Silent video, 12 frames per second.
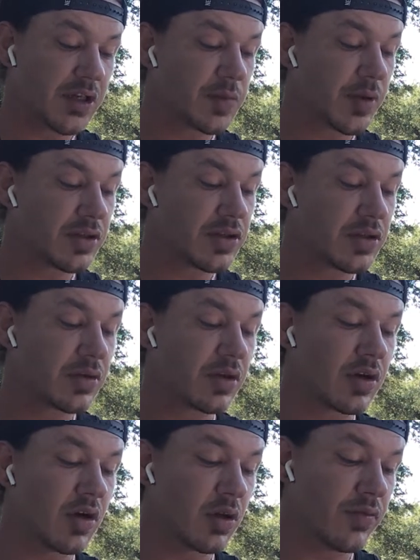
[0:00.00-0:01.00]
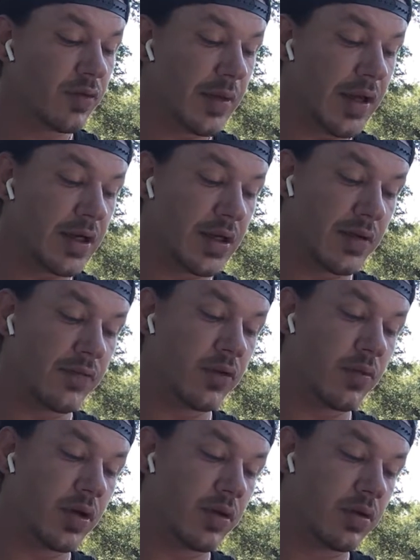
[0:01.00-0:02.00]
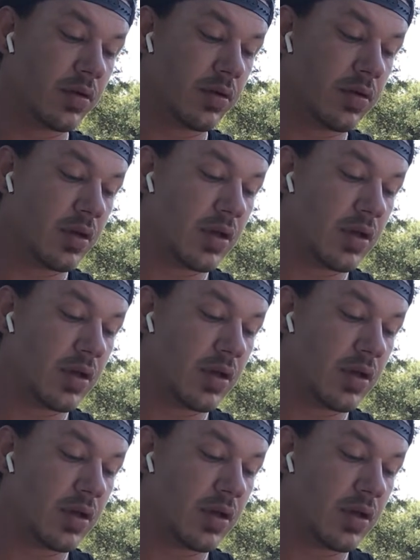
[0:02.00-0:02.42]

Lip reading: in response to the call of humanity, if you will.